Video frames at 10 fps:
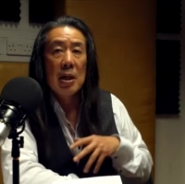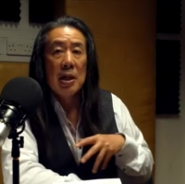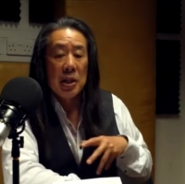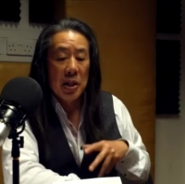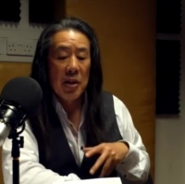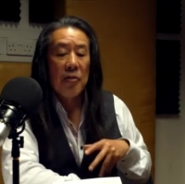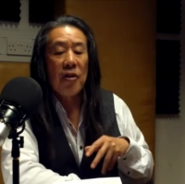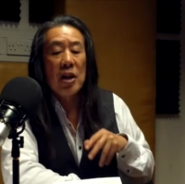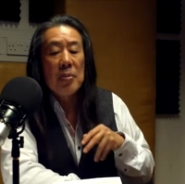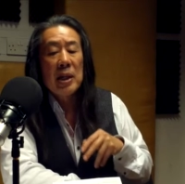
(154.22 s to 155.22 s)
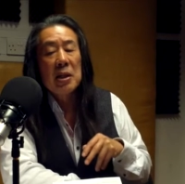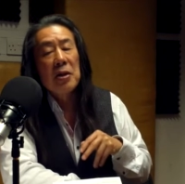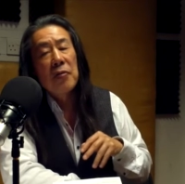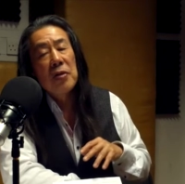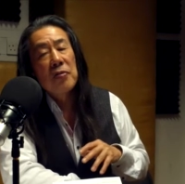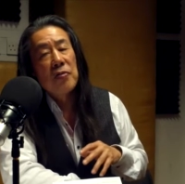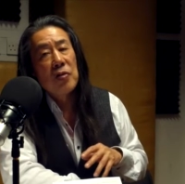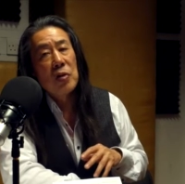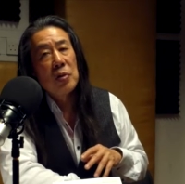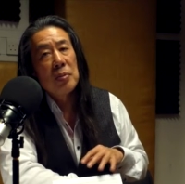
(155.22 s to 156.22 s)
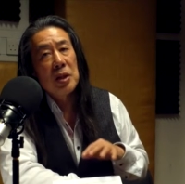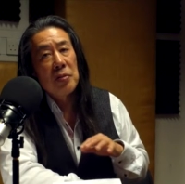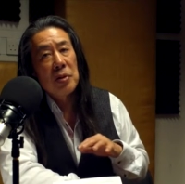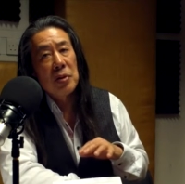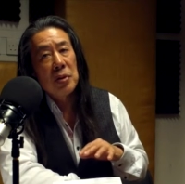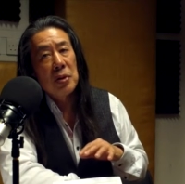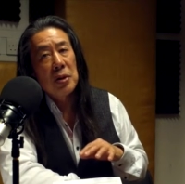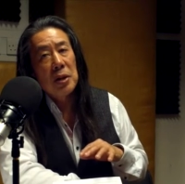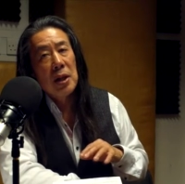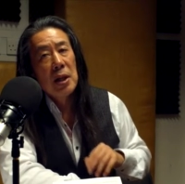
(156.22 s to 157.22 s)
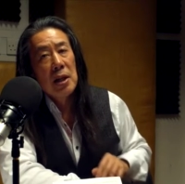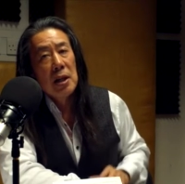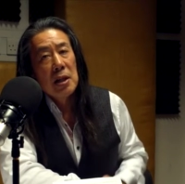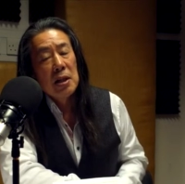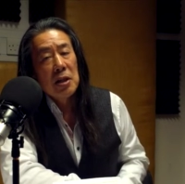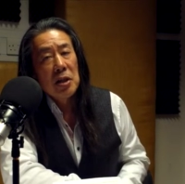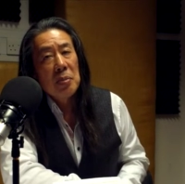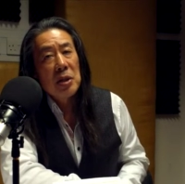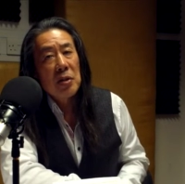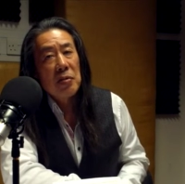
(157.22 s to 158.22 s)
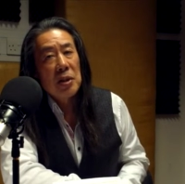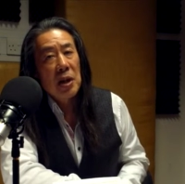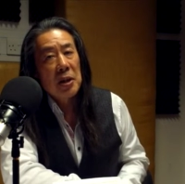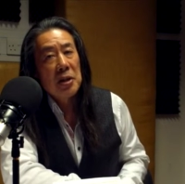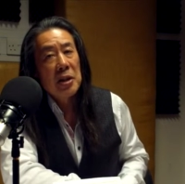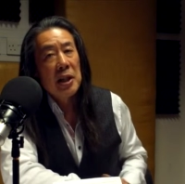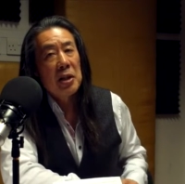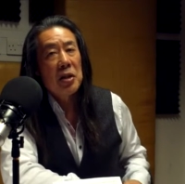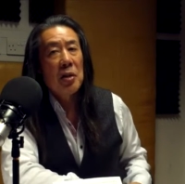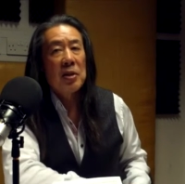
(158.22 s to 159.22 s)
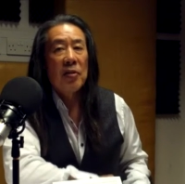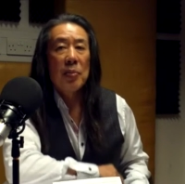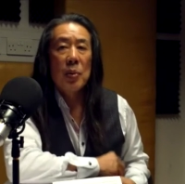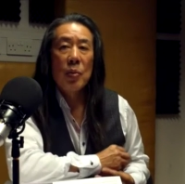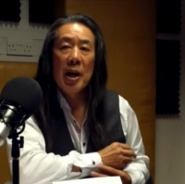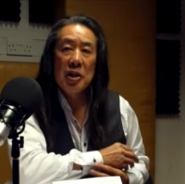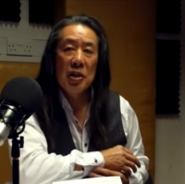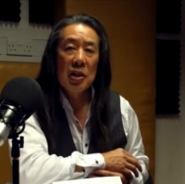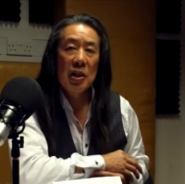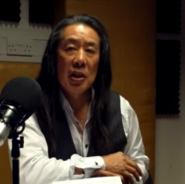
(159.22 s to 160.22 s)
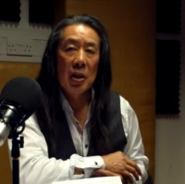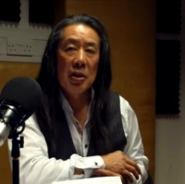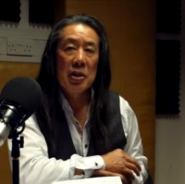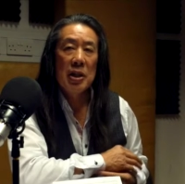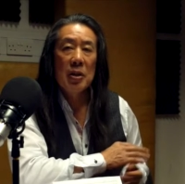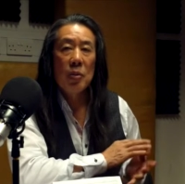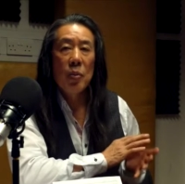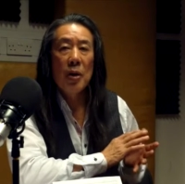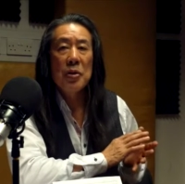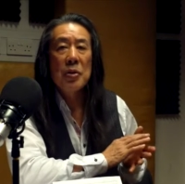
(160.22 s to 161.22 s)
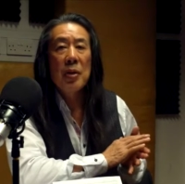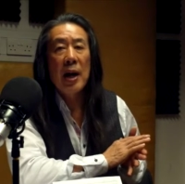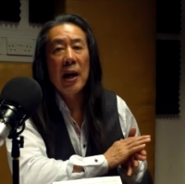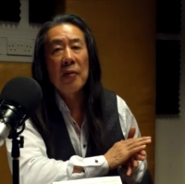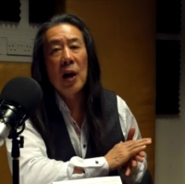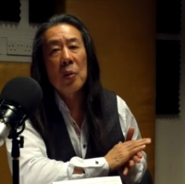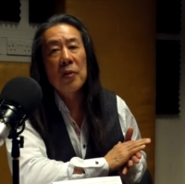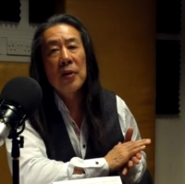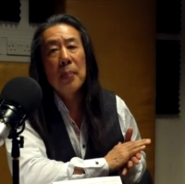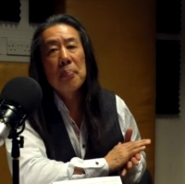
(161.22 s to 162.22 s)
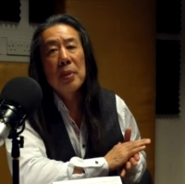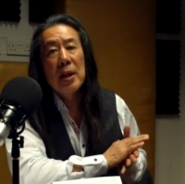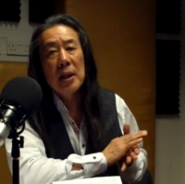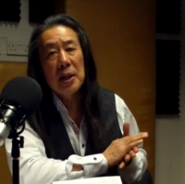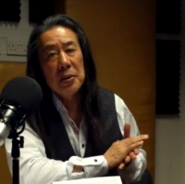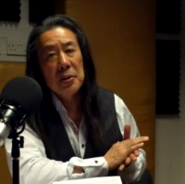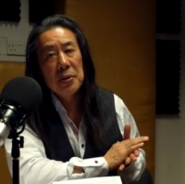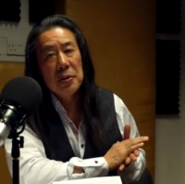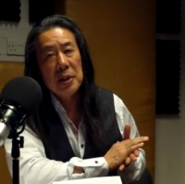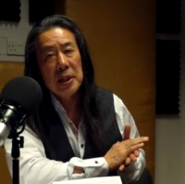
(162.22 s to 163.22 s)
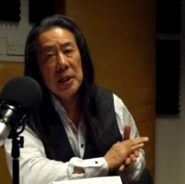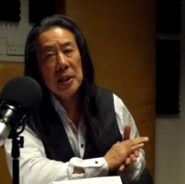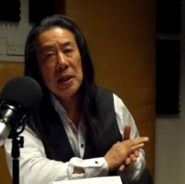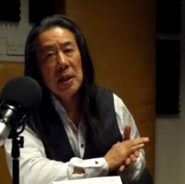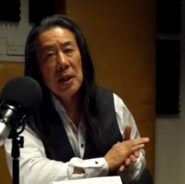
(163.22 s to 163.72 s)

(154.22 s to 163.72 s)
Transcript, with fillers: So there are very many different forms of thought. In terms of theology and in terms of liberation theology, what you have, however, are two things.